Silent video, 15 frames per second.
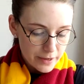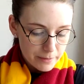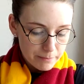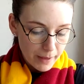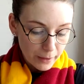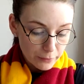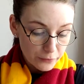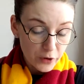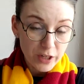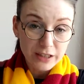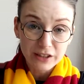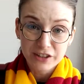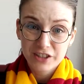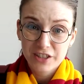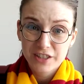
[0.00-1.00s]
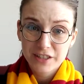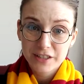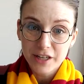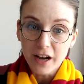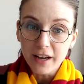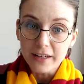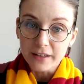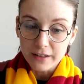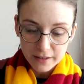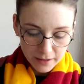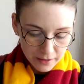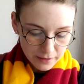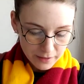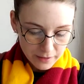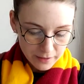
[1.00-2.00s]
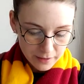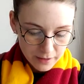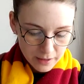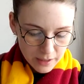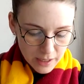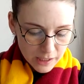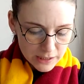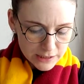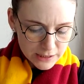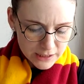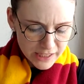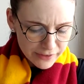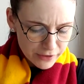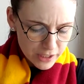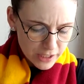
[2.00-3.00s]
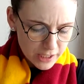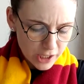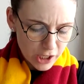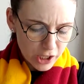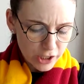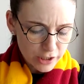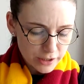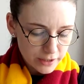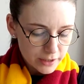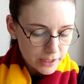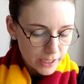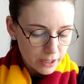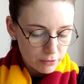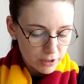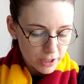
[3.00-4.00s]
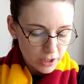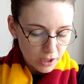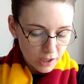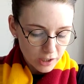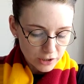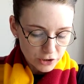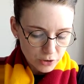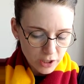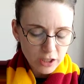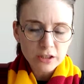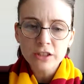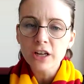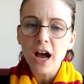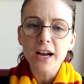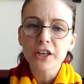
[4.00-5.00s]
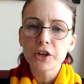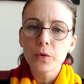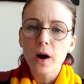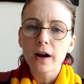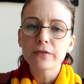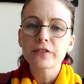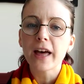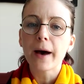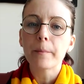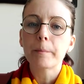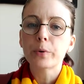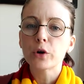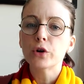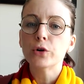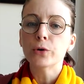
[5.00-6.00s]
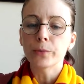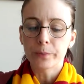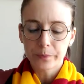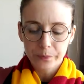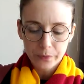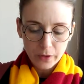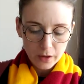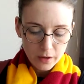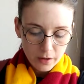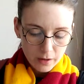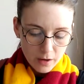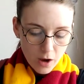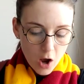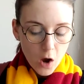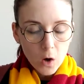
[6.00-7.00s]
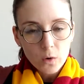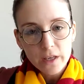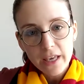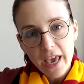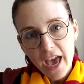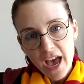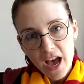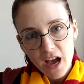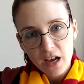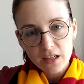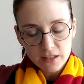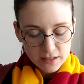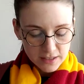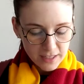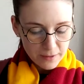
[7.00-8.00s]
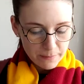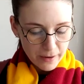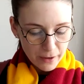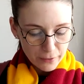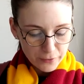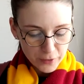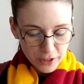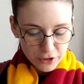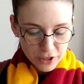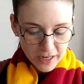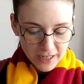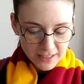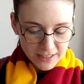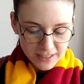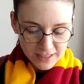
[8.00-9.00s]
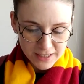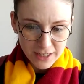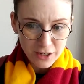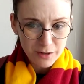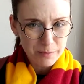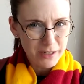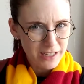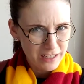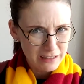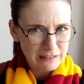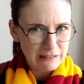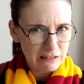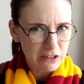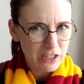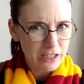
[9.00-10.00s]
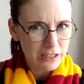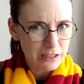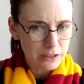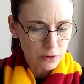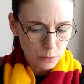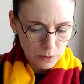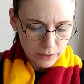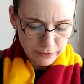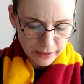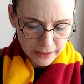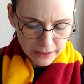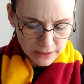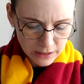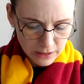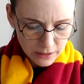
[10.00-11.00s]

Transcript: Malfoy looked stunned. "Give it here," Harry called, "or I'll knock you off that broom." "Oh, yeah?" said Malfoy, trying to sneer, but looking a little worried.